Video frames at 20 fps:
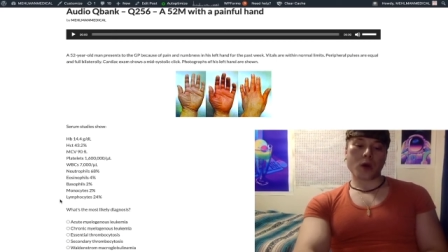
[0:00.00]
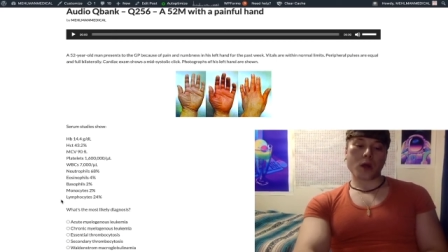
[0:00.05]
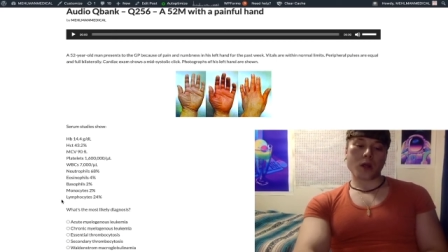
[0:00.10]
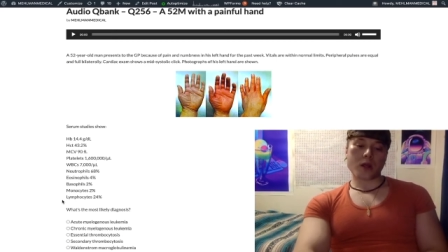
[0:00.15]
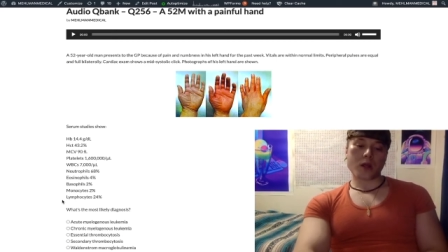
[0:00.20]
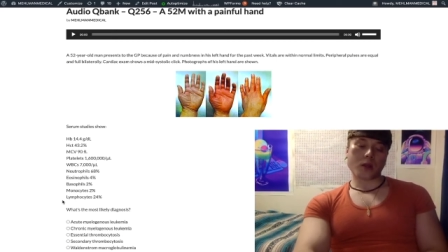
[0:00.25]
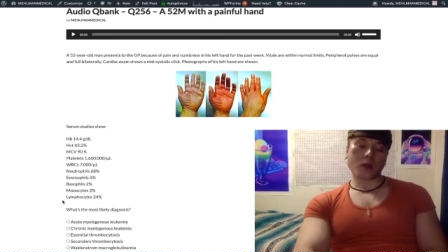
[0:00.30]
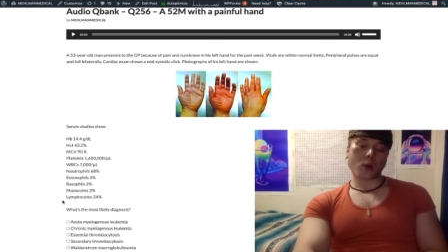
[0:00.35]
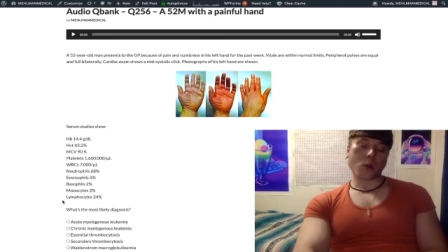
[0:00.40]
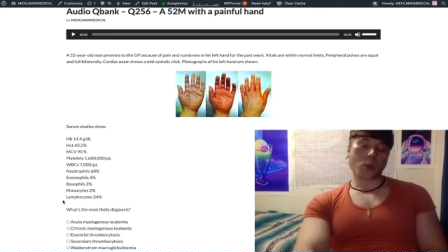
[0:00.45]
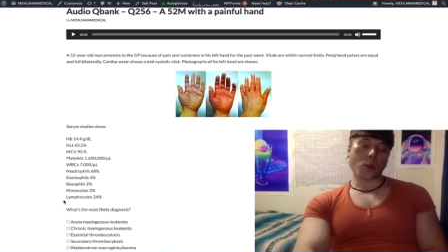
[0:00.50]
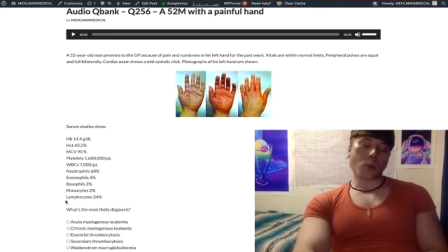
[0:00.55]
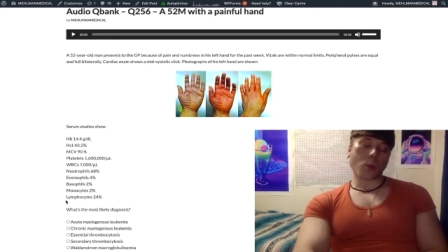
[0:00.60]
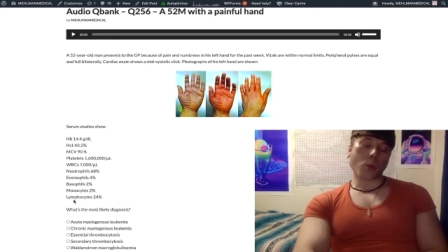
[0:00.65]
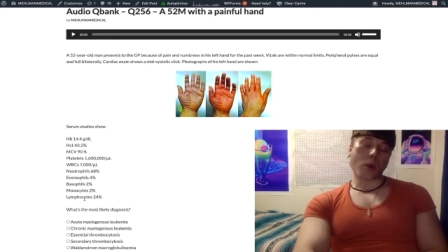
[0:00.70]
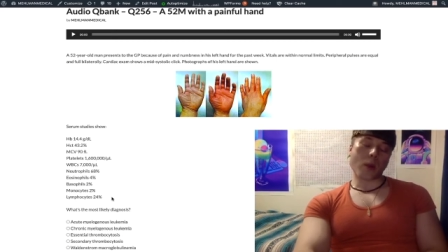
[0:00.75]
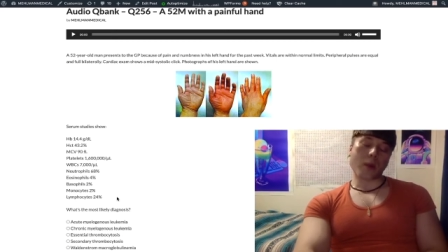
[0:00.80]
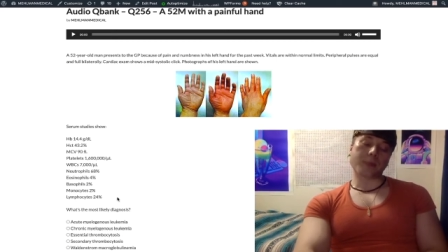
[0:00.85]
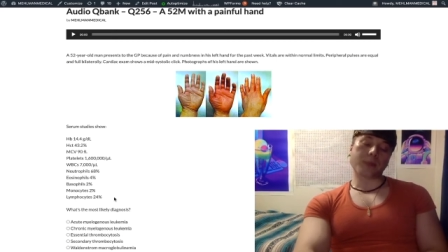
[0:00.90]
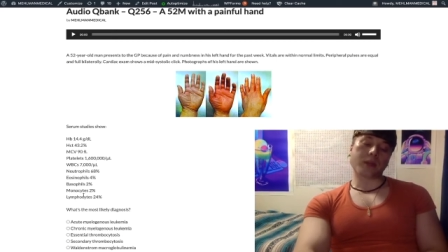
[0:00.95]
in the
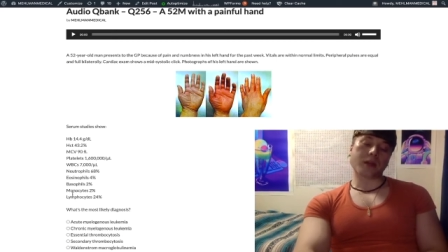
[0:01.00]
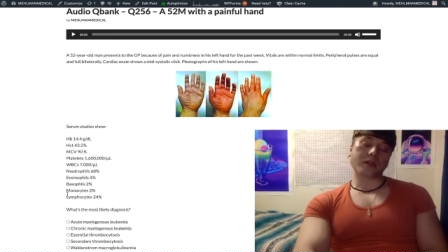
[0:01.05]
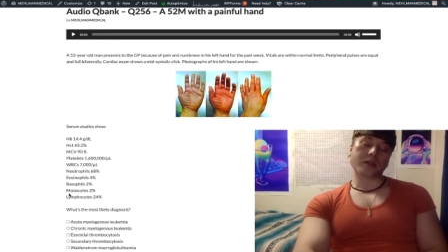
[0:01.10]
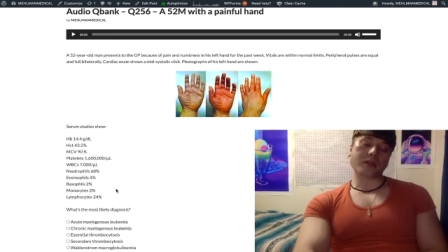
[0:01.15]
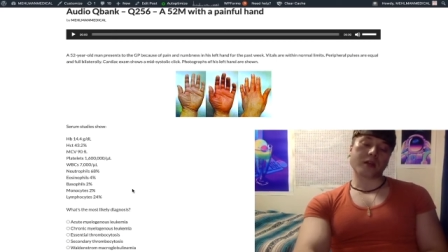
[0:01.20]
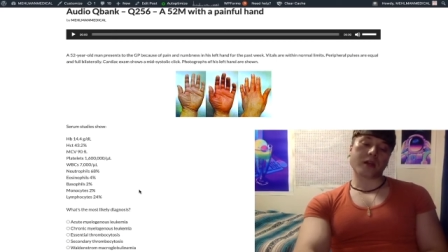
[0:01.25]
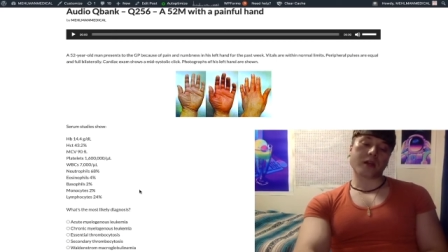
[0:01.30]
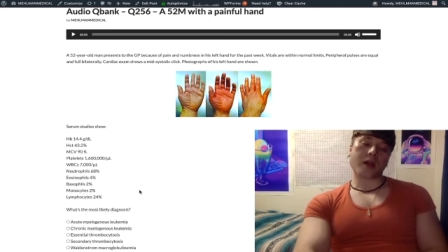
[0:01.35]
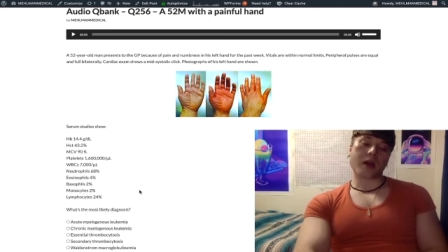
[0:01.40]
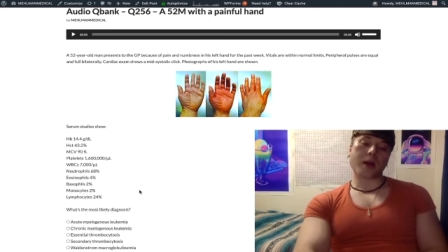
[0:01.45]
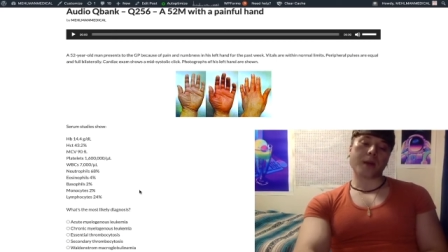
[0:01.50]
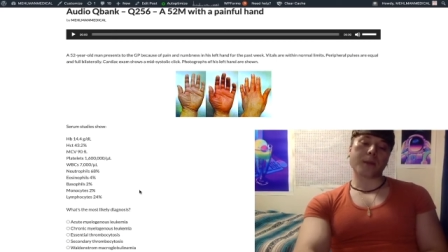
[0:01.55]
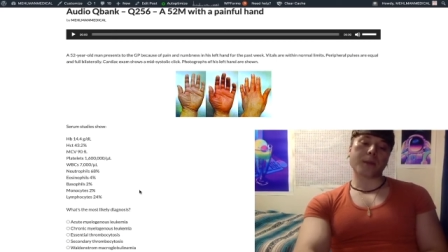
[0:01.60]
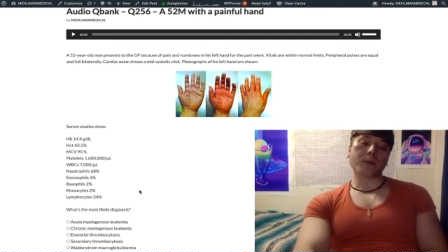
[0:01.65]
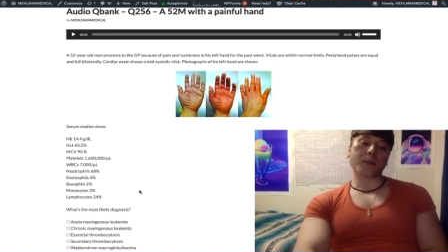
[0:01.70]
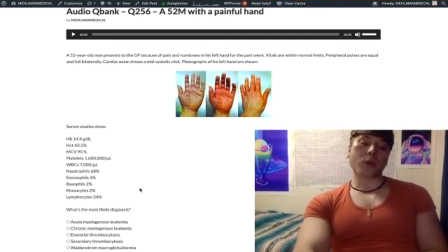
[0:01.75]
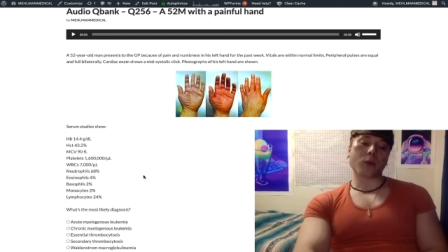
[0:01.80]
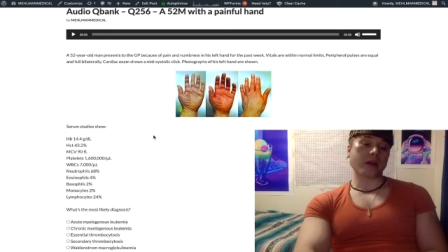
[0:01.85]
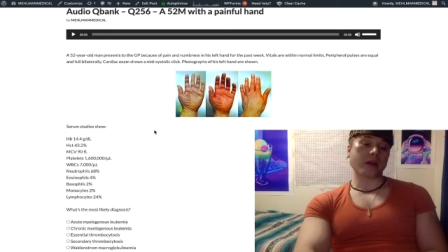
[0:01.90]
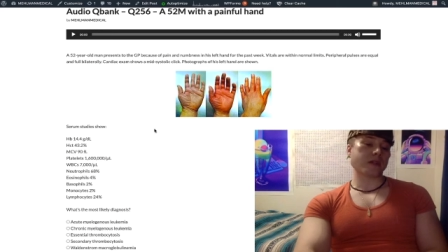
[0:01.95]
white blood cell count
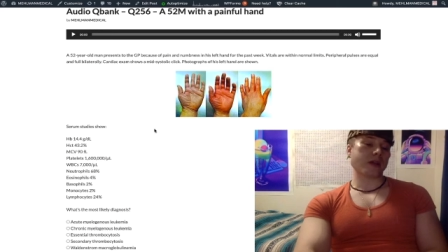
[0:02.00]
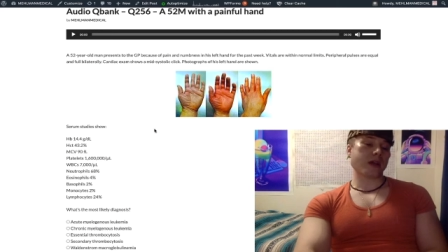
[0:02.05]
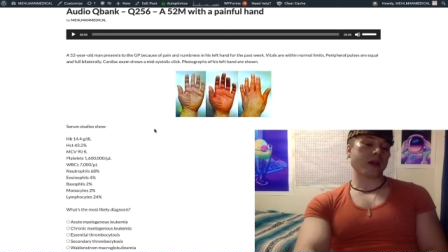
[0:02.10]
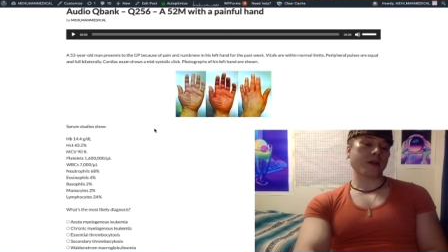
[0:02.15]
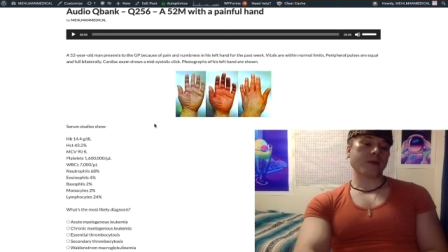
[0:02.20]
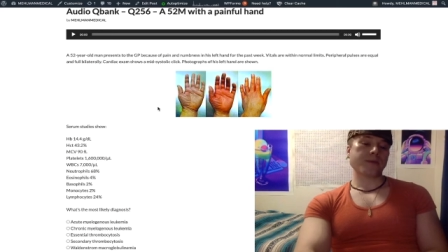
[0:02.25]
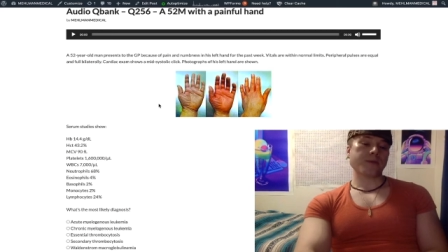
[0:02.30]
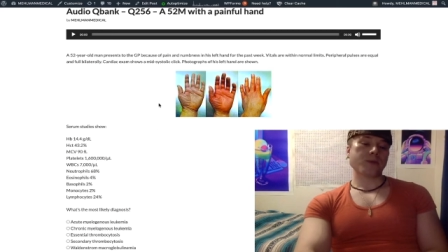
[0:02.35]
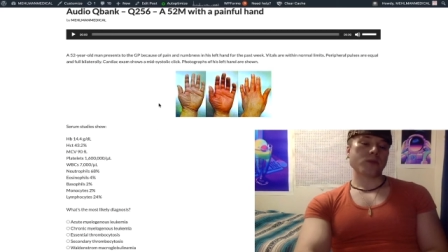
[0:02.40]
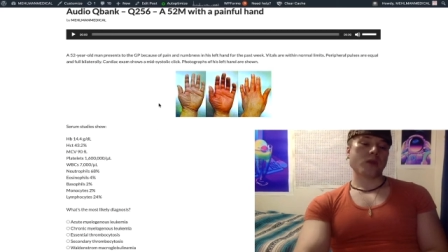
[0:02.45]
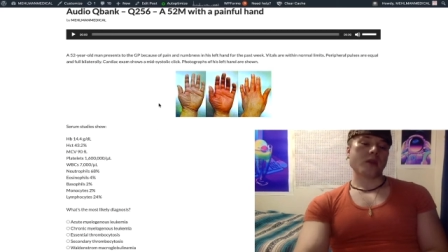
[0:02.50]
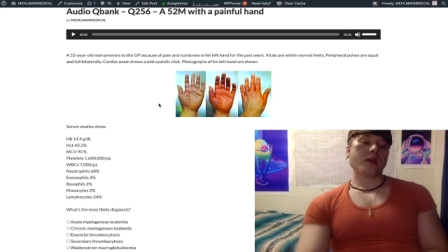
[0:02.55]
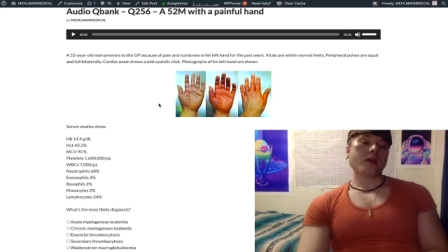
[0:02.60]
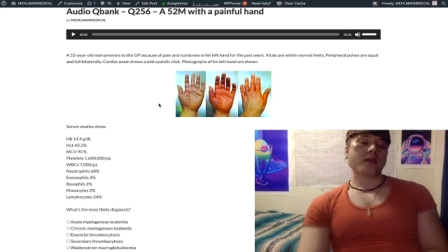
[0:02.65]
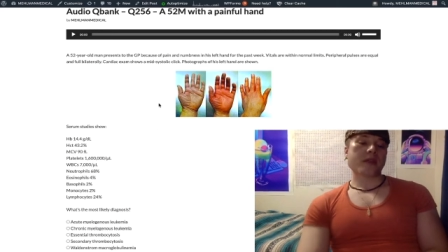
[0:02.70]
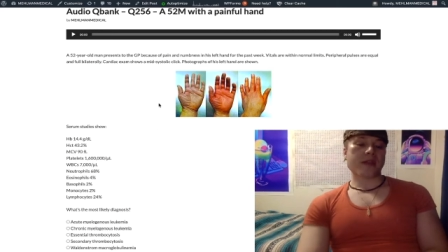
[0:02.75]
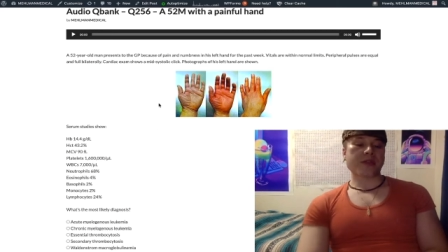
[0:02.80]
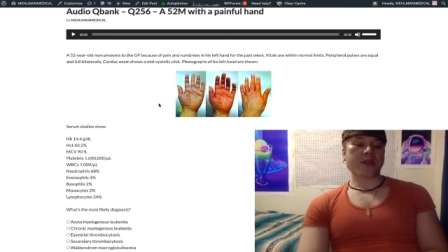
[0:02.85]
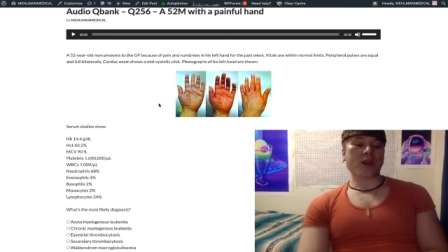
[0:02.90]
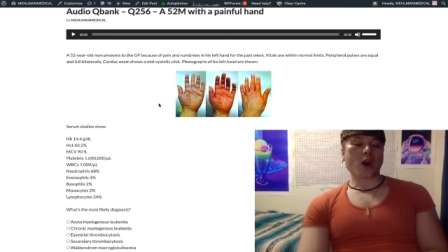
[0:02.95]
breakdown
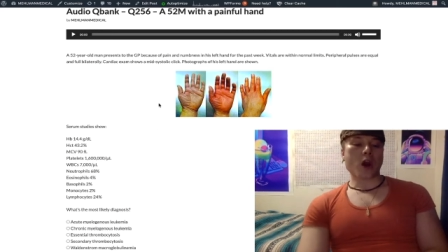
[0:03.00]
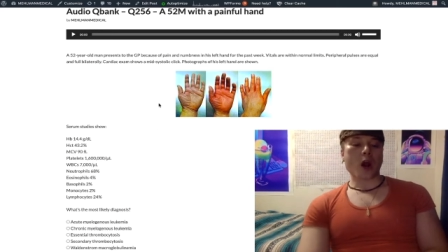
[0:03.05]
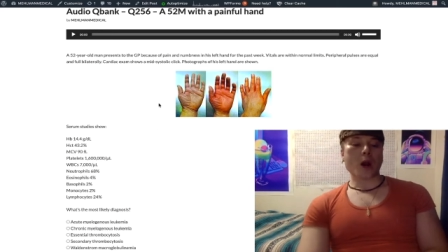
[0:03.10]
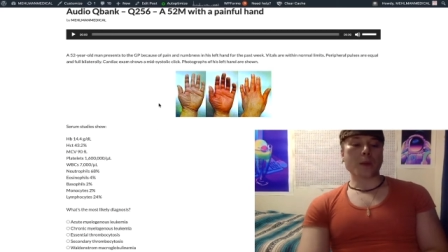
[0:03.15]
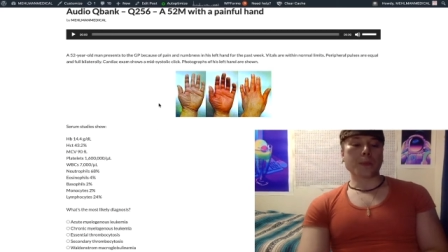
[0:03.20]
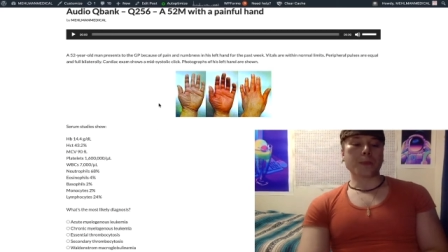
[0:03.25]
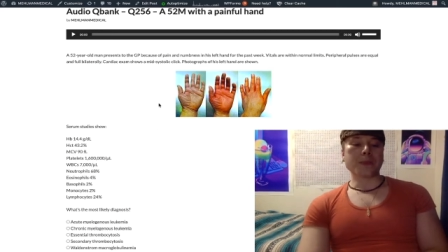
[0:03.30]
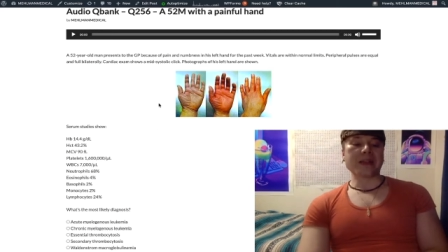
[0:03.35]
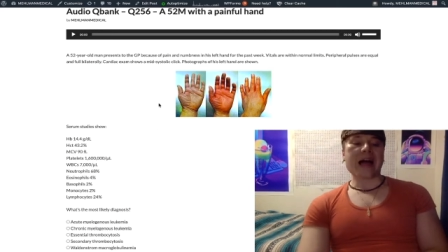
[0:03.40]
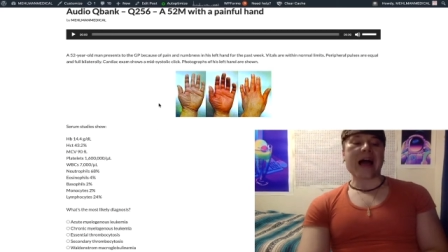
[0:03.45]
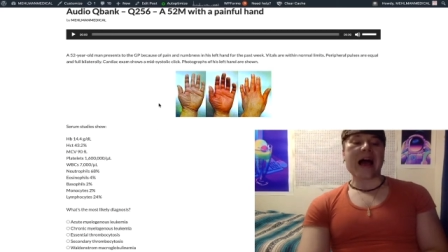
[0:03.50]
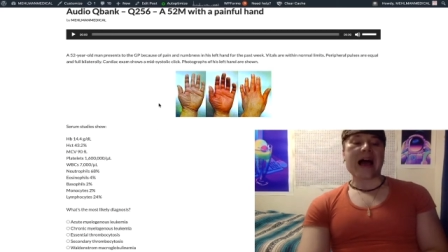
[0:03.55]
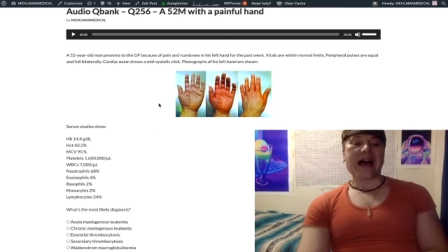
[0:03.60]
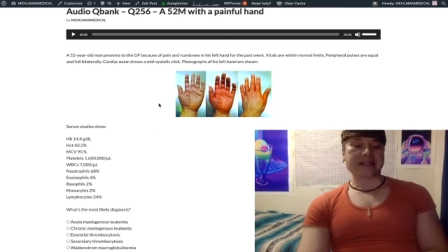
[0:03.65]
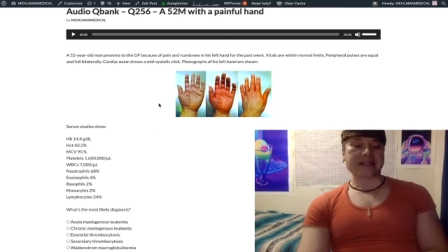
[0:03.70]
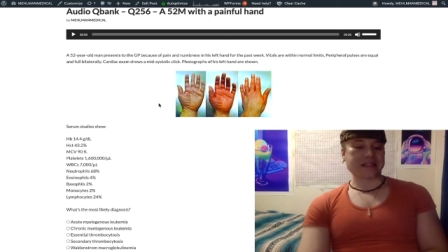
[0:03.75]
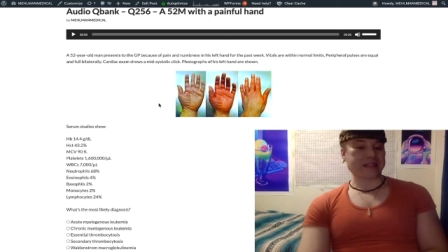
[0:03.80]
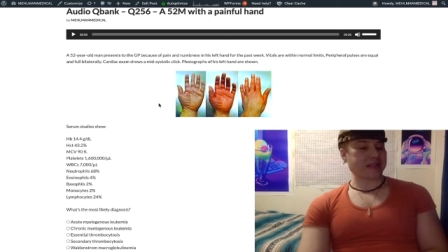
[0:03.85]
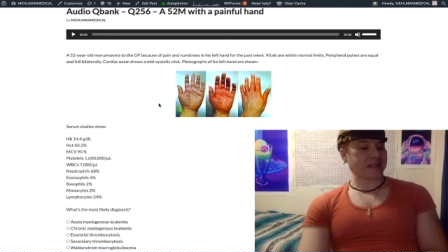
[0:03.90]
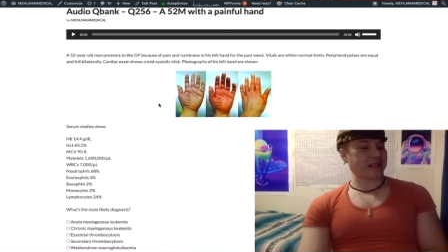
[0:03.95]
that there are
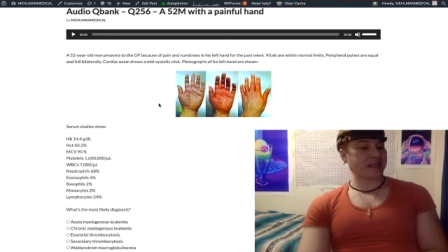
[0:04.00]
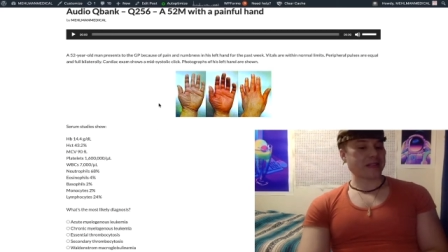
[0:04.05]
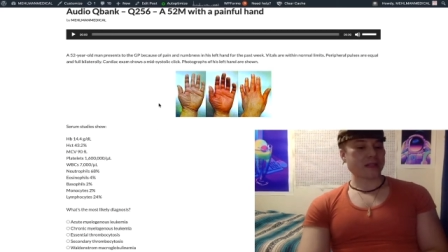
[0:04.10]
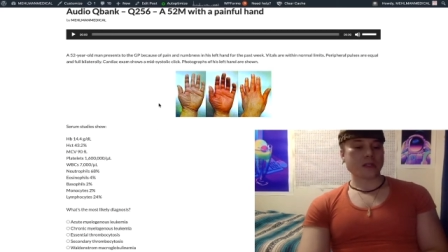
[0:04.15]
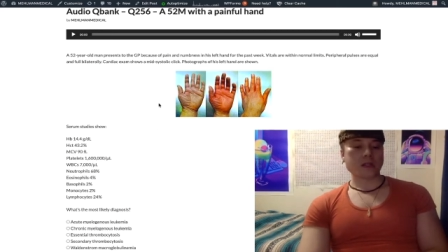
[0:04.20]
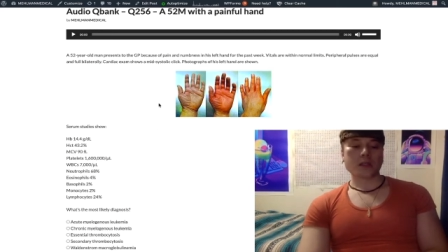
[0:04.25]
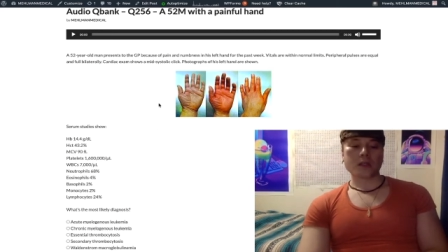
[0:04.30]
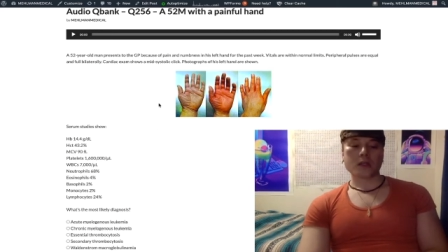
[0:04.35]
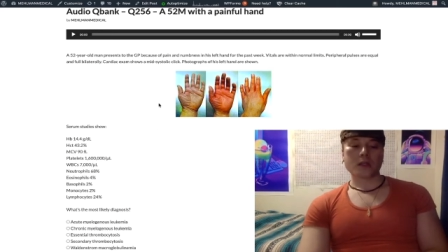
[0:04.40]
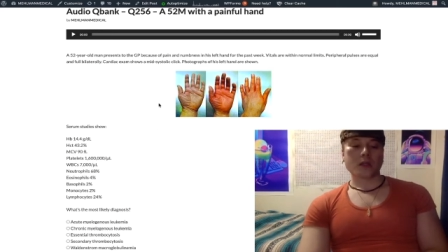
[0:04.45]
blasts.